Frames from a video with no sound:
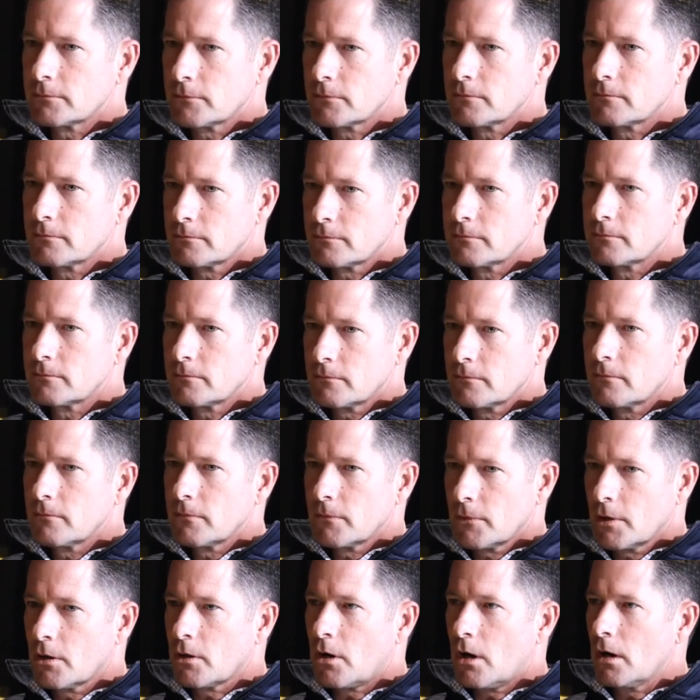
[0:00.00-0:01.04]
through high say, school.
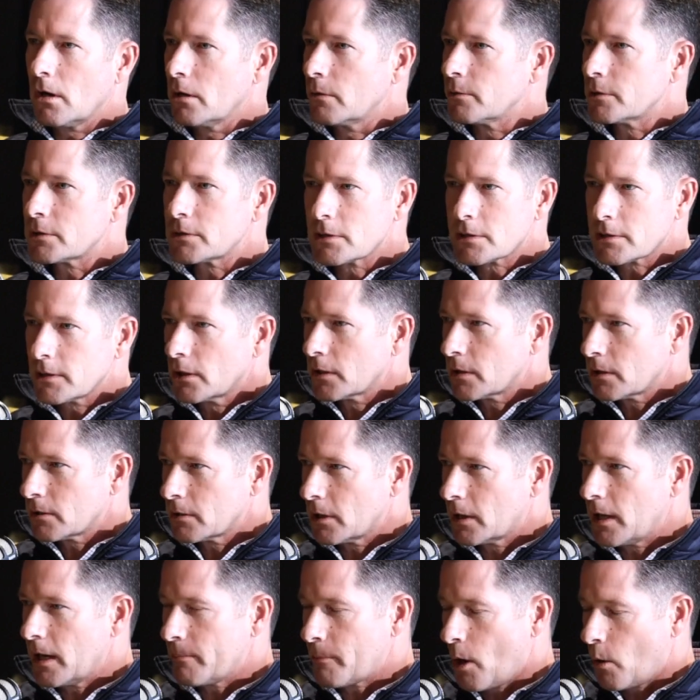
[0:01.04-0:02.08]
Yeah. Carly was just looking
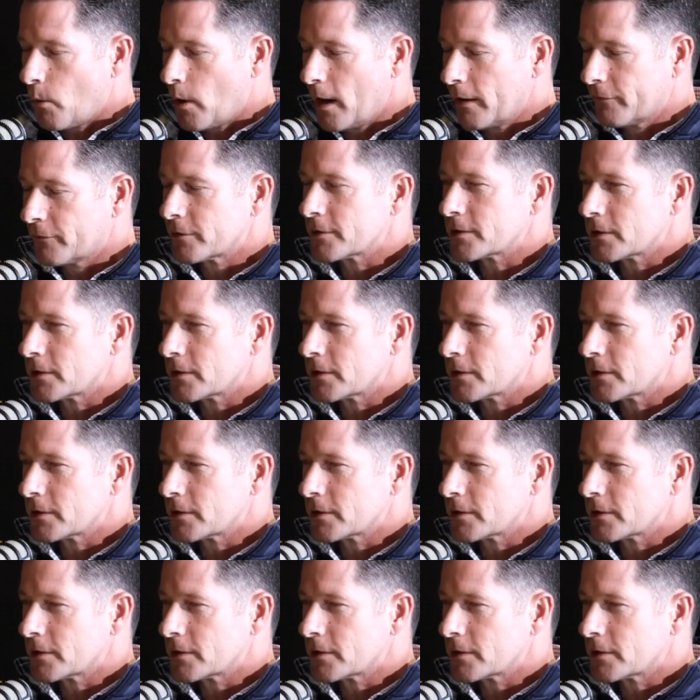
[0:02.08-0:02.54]
today. My wife was